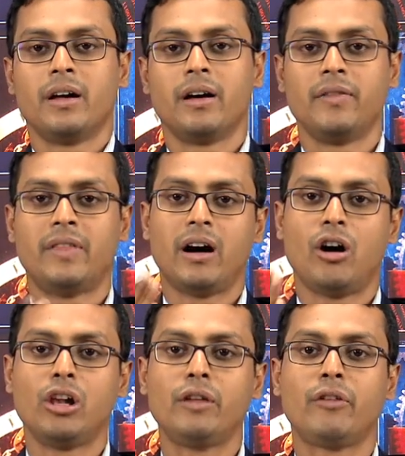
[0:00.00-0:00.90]

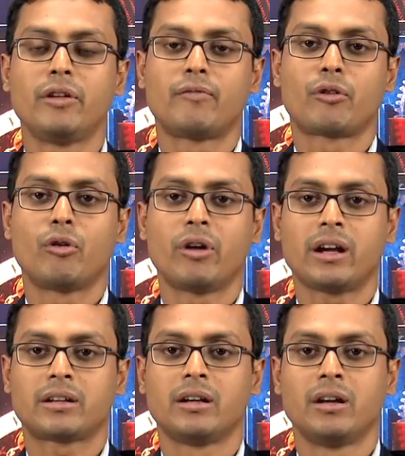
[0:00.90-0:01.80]
olefin
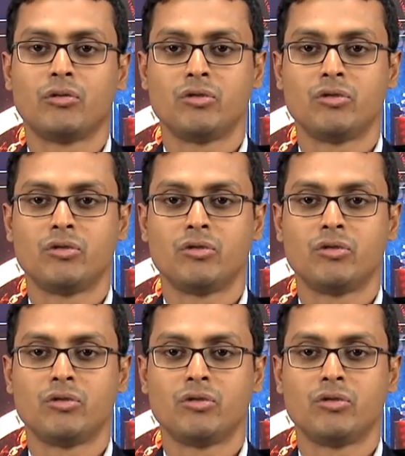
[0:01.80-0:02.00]
product